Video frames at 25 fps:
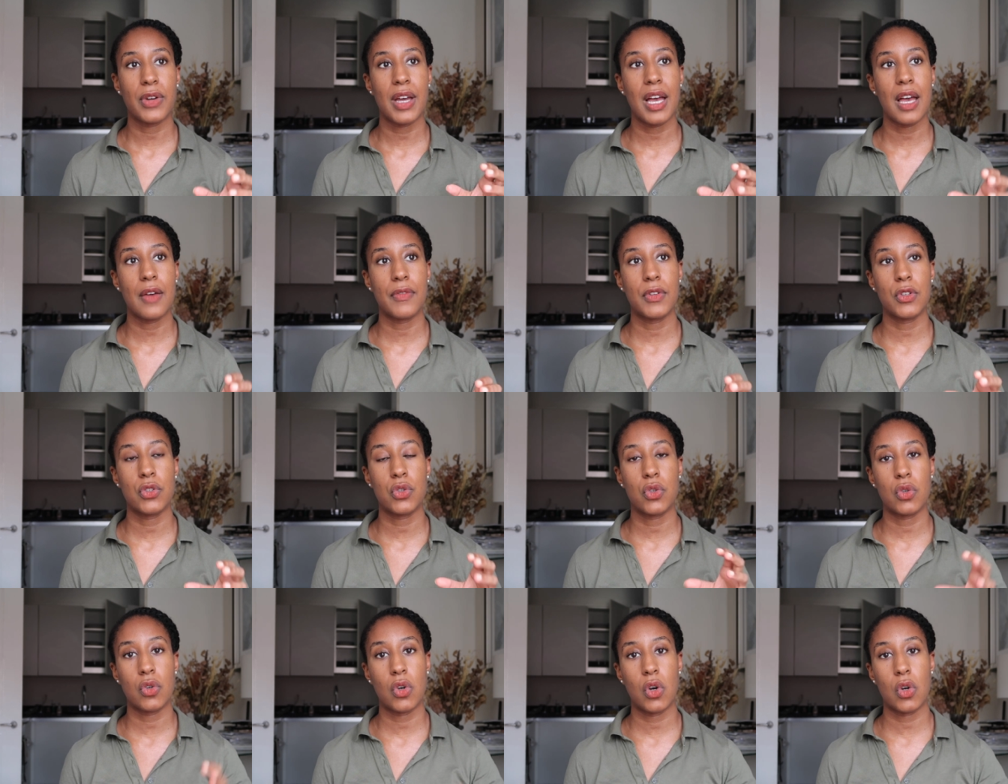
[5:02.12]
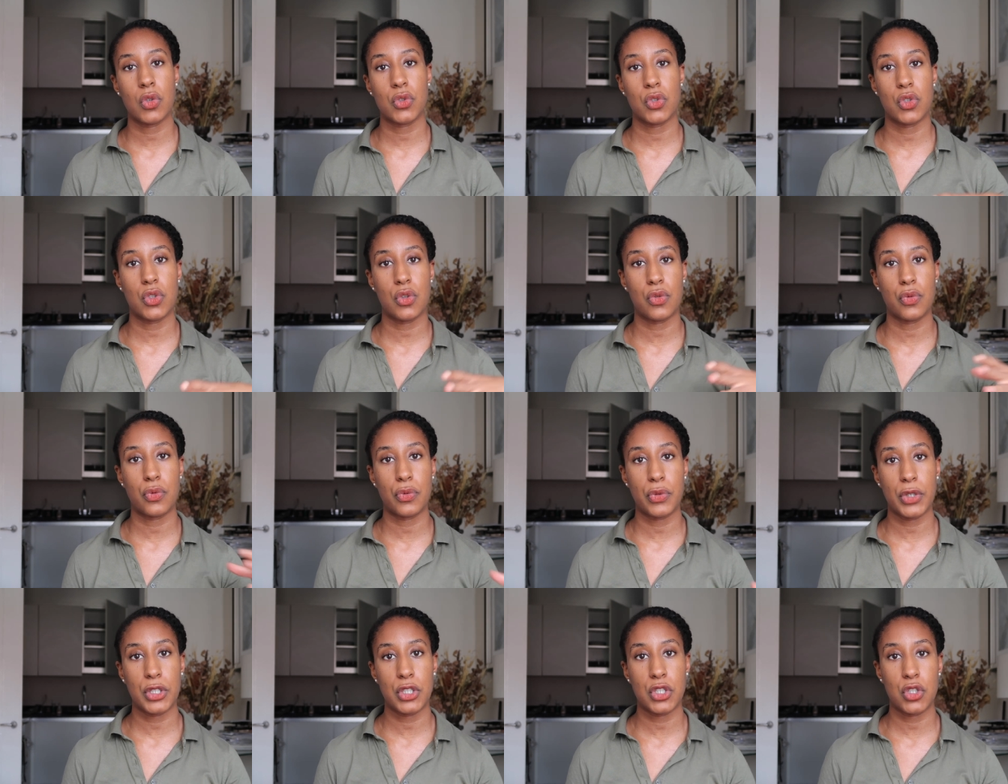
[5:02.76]
having to go to the
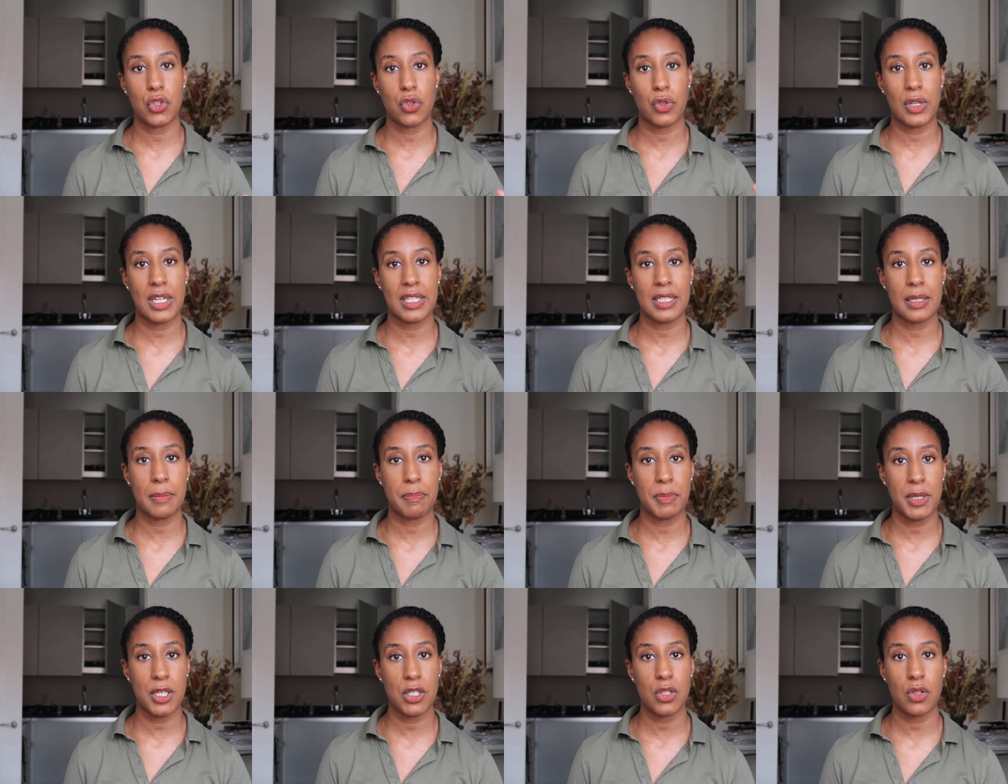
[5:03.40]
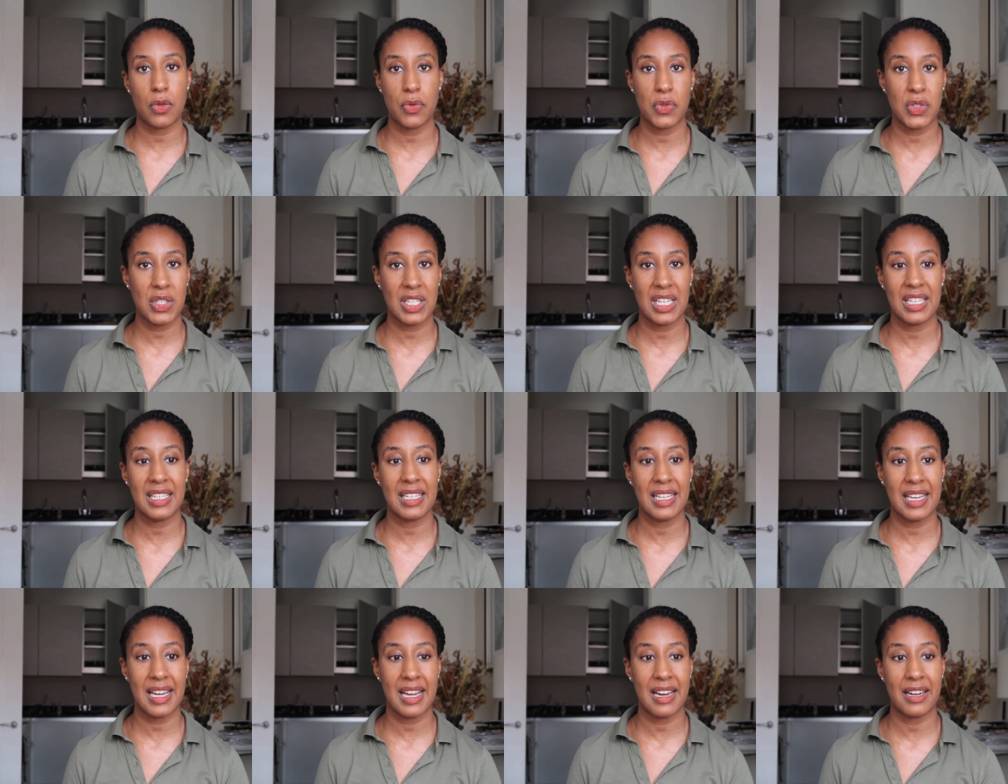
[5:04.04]
fridge to get a piece of
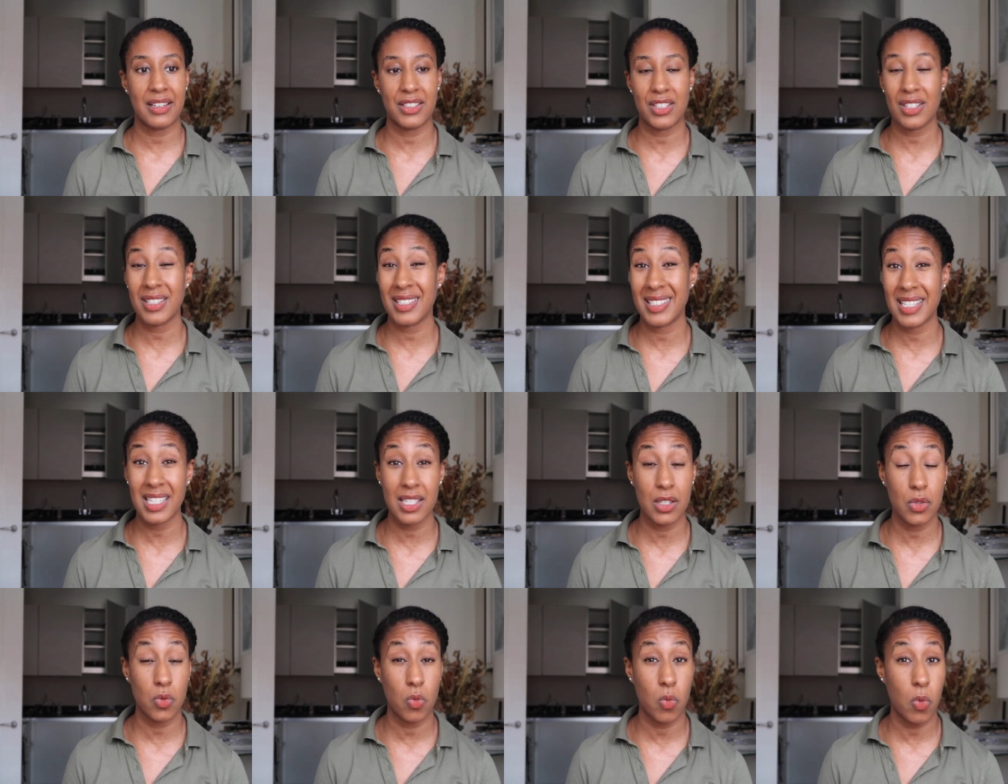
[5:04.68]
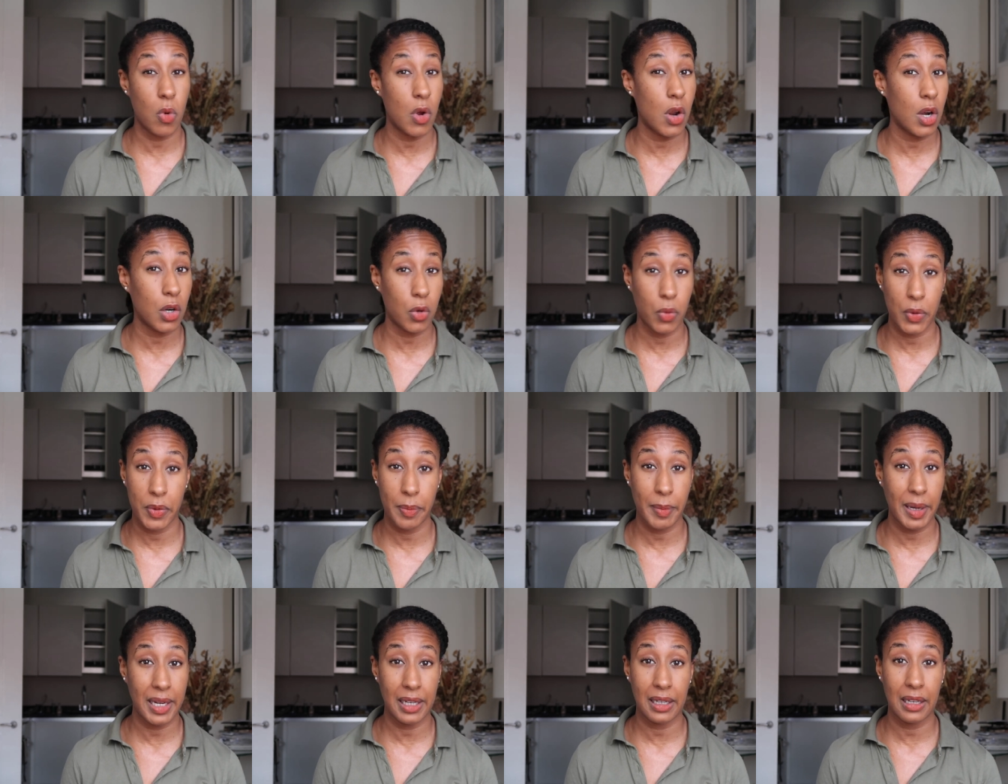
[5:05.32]
skincare just doesn't work
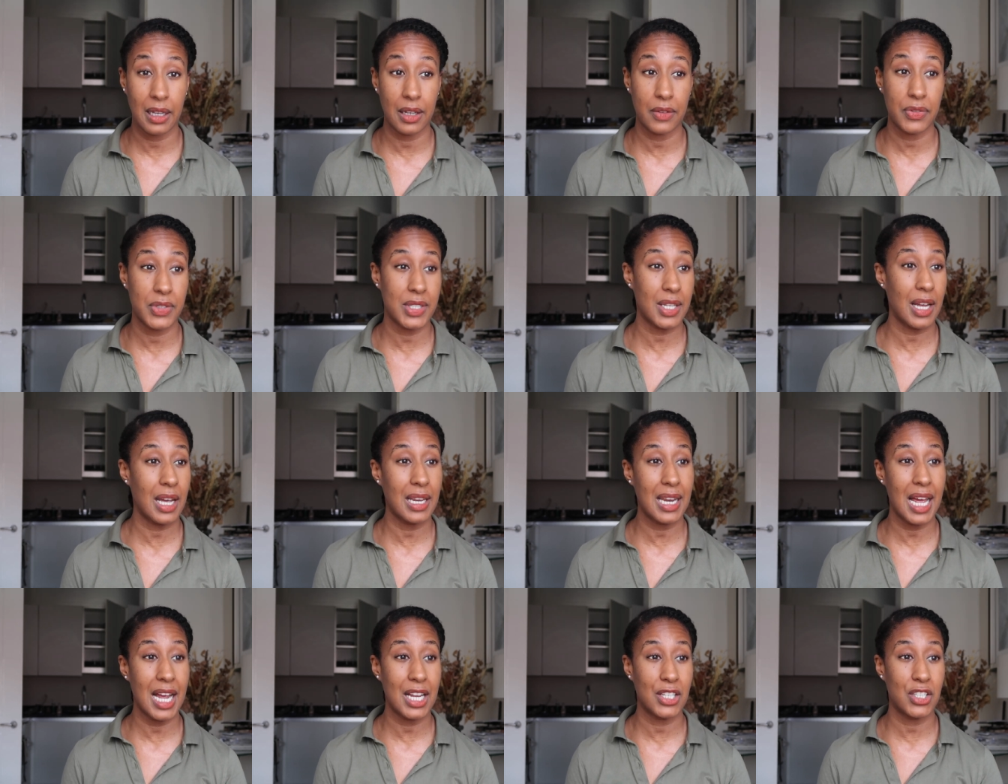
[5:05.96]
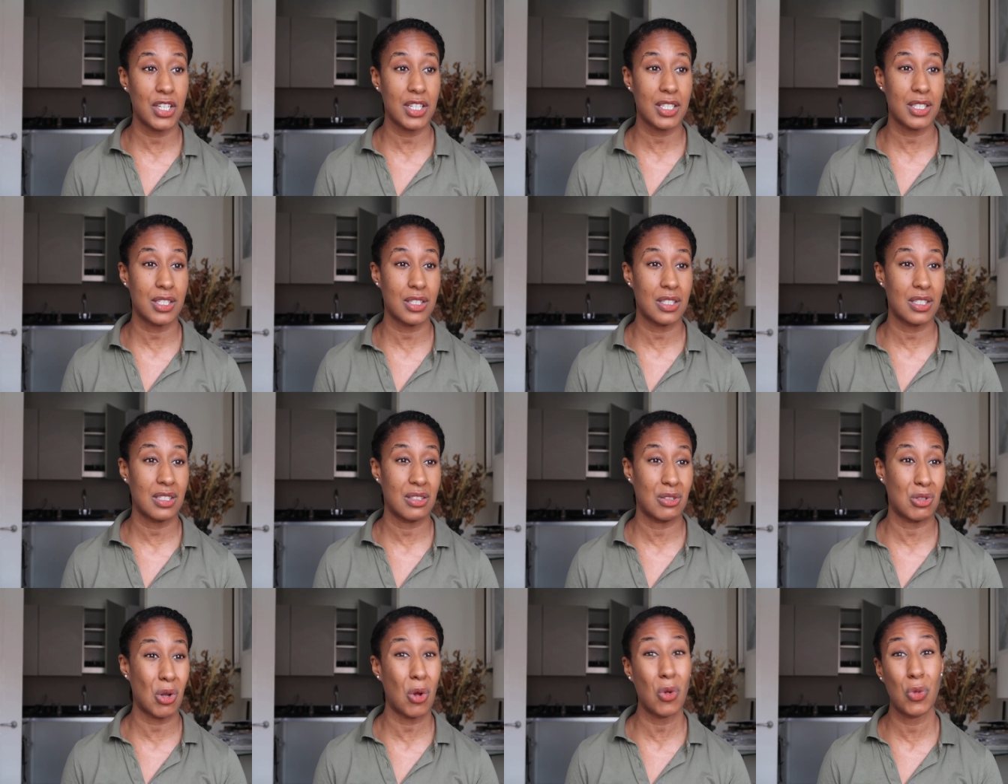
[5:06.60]
with my lifestyle. I just
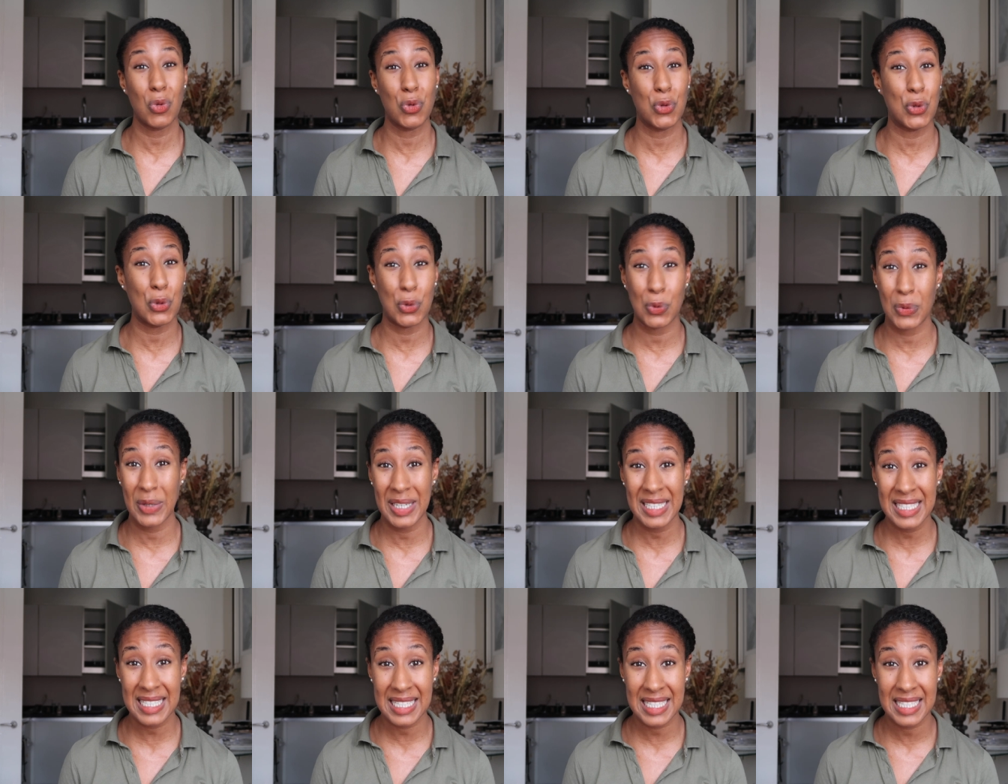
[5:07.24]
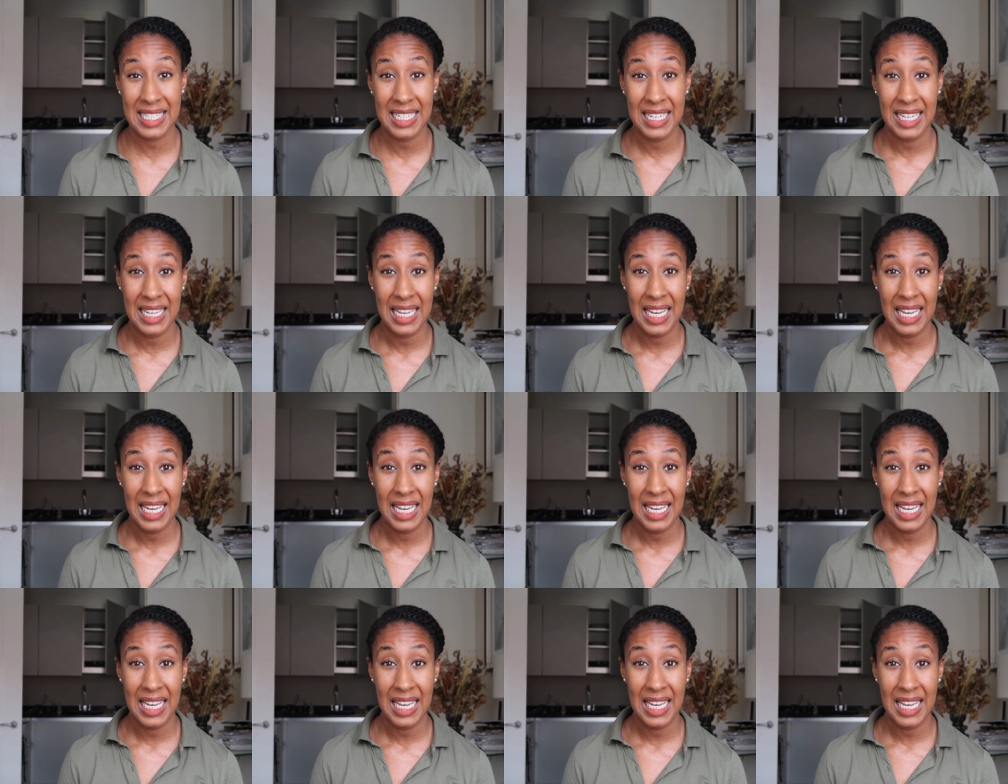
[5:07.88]
don't do it.